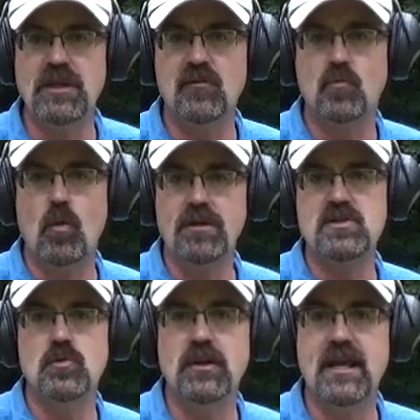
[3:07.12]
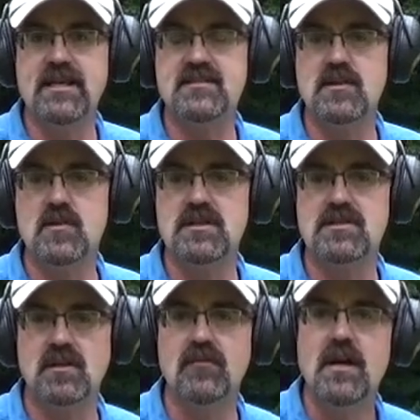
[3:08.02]
because we'll be doing a
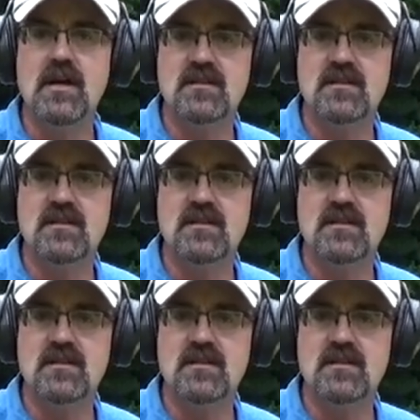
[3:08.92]
series of